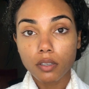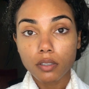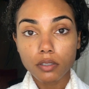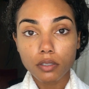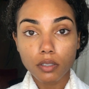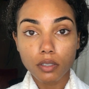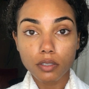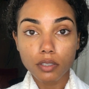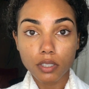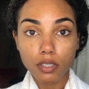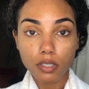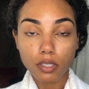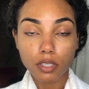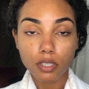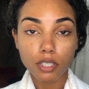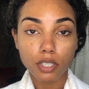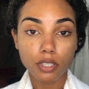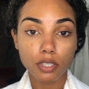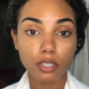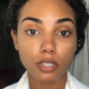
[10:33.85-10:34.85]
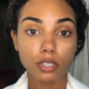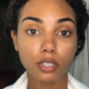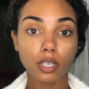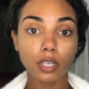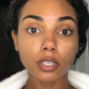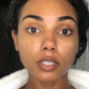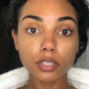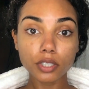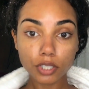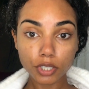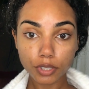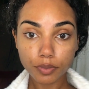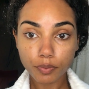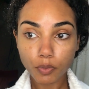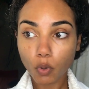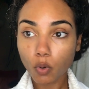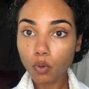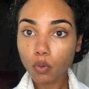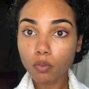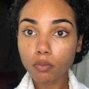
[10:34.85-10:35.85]
such and such and such.
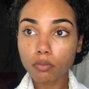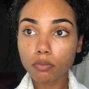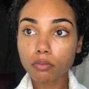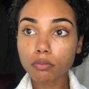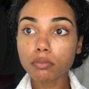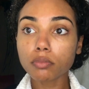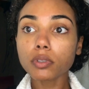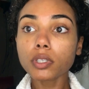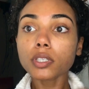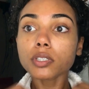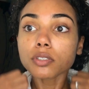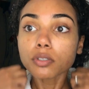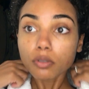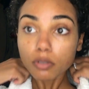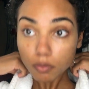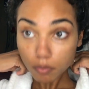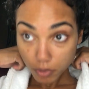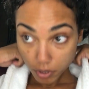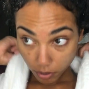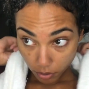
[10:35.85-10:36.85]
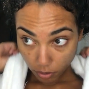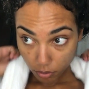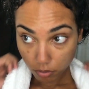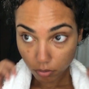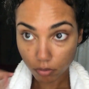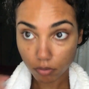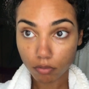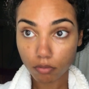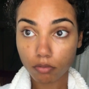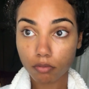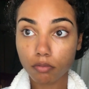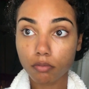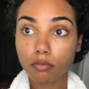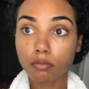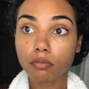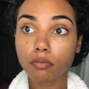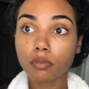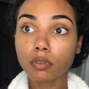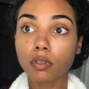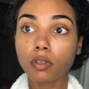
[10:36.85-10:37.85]
Oh, did I show something? No.
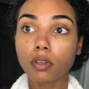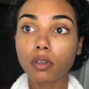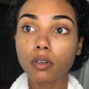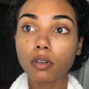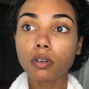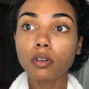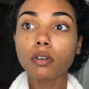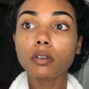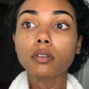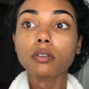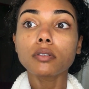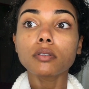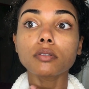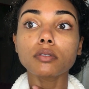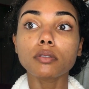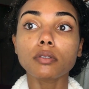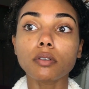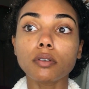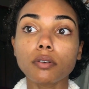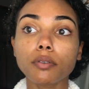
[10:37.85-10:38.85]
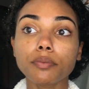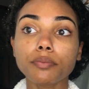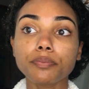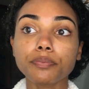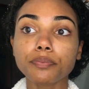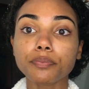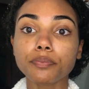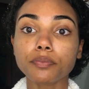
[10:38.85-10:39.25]
So,